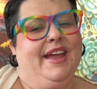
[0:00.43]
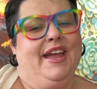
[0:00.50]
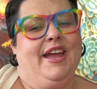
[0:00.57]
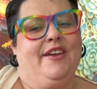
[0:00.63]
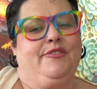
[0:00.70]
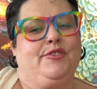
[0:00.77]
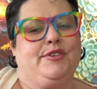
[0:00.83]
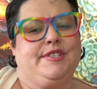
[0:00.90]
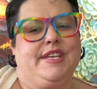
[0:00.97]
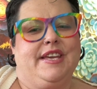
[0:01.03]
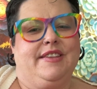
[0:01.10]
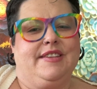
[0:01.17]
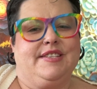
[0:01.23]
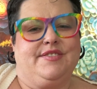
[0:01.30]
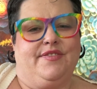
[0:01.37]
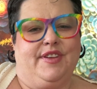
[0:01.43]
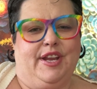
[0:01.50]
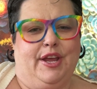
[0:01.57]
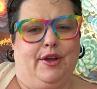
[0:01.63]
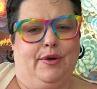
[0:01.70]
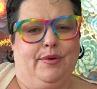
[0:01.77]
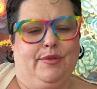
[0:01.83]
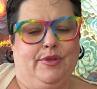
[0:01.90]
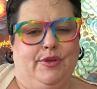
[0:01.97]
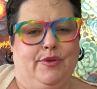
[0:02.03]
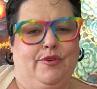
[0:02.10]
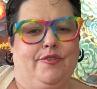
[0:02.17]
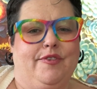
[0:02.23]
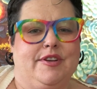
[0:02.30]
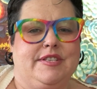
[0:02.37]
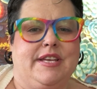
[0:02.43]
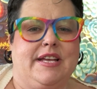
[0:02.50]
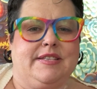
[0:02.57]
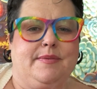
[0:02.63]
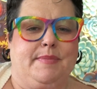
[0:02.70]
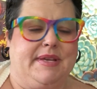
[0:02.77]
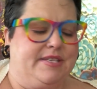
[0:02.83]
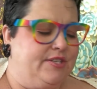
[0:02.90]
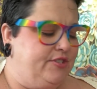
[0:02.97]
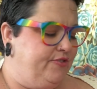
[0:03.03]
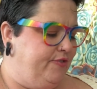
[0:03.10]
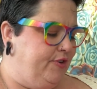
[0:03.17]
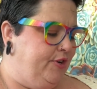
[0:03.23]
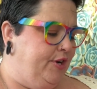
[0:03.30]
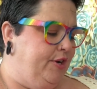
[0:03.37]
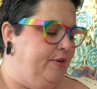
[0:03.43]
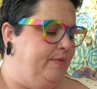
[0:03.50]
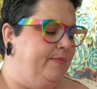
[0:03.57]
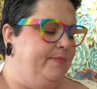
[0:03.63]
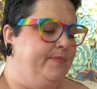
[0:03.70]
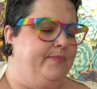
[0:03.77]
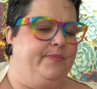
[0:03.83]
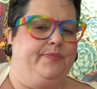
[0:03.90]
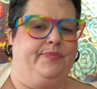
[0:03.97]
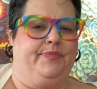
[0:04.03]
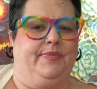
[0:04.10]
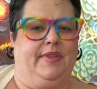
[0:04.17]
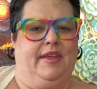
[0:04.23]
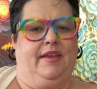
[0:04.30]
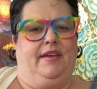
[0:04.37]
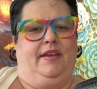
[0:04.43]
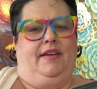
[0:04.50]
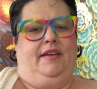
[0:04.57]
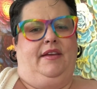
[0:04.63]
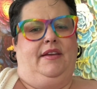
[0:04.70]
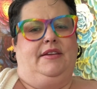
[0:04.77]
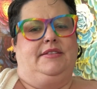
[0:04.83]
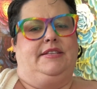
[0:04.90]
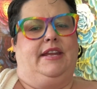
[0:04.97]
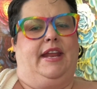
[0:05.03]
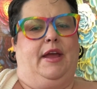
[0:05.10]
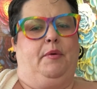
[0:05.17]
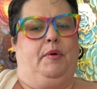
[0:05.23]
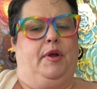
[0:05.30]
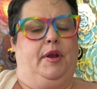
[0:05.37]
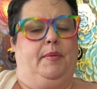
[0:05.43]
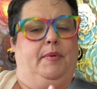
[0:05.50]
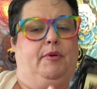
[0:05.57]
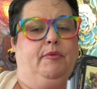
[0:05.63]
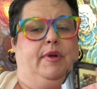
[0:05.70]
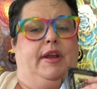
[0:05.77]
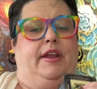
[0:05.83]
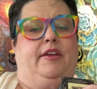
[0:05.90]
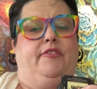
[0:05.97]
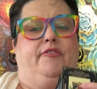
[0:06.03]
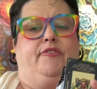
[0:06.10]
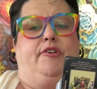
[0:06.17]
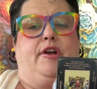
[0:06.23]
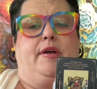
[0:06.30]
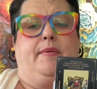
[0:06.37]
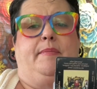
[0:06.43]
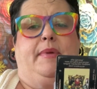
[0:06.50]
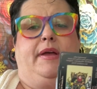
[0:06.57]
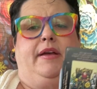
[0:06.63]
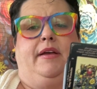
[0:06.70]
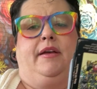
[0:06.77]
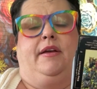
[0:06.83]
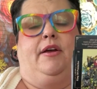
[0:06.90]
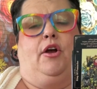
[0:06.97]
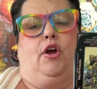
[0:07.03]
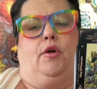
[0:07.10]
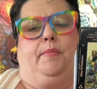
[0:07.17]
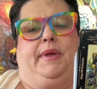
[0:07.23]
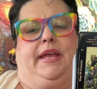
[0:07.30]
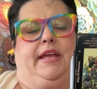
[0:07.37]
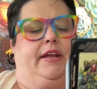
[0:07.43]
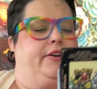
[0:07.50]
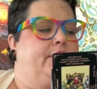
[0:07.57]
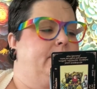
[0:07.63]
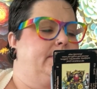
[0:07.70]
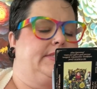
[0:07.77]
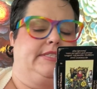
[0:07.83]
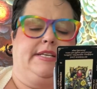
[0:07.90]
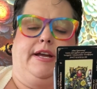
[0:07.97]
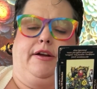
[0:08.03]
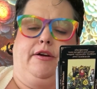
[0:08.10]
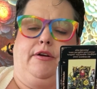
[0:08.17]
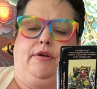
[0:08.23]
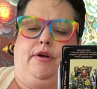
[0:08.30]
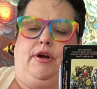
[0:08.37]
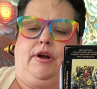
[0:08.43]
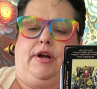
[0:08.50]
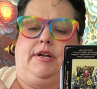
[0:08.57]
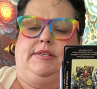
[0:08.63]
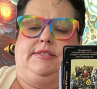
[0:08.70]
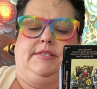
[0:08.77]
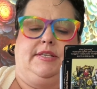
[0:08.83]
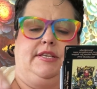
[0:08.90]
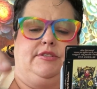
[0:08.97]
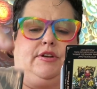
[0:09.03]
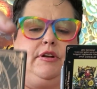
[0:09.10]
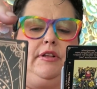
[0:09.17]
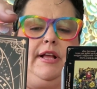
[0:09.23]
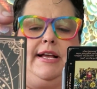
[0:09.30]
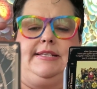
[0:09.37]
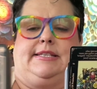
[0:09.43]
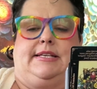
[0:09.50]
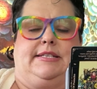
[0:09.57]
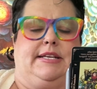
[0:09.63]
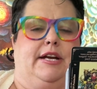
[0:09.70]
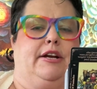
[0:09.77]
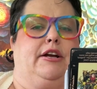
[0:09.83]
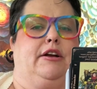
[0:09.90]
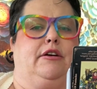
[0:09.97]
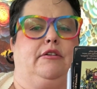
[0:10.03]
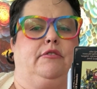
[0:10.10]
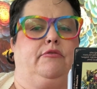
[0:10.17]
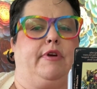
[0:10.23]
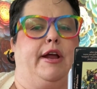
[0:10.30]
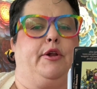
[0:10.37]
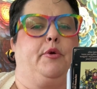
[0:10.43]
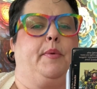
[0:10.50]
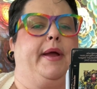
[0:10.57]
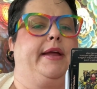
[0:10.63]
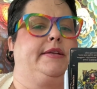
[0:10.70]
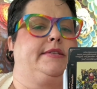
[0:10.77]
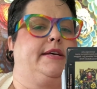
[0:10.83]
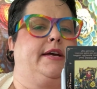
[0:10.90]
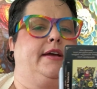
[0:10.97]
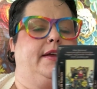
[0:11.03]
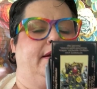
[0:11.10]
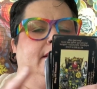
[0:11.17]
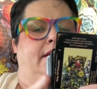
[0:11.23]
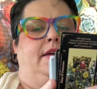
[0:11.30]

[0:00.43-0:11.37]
If you're seeing this video, the universe has a message for you. Today we're going to be reading from our beginner's tarot cards. These are classic tarot Rider-Waite deck,